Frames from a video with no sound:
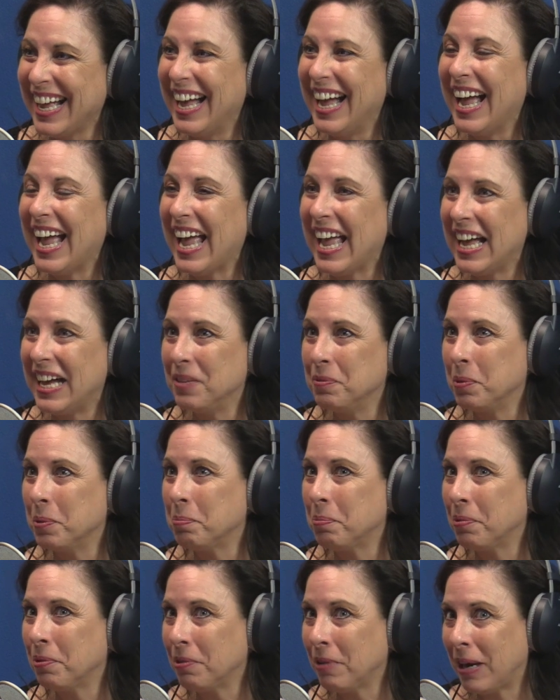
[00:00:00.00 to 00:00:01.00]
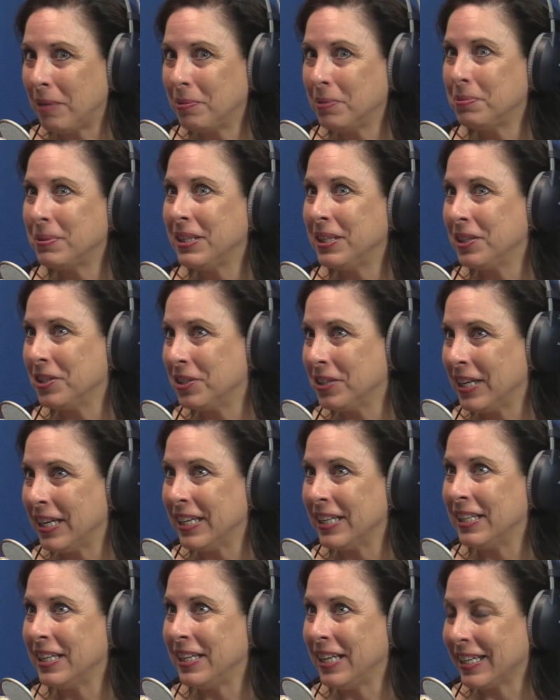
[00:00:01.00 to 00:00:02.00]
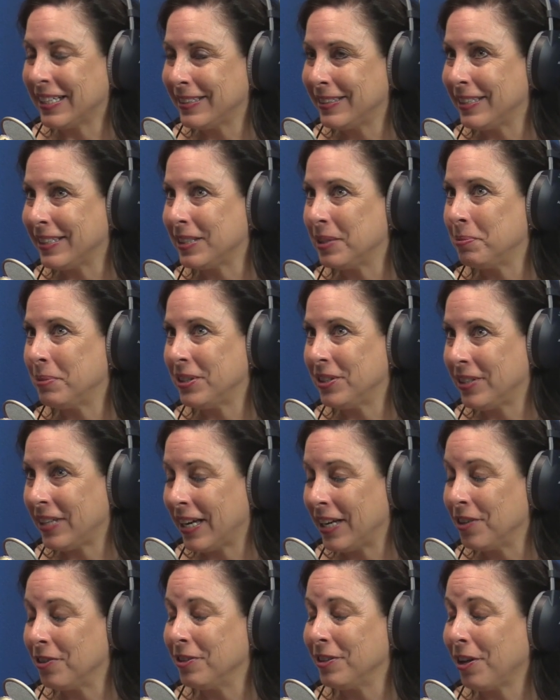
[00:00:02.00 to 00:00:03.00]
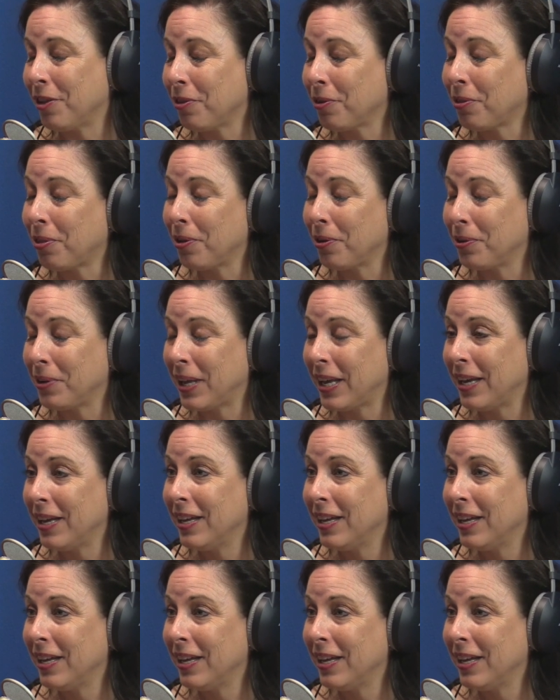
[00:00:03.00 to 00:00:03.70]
And we're probably looking in the next 6 months to hire another 30.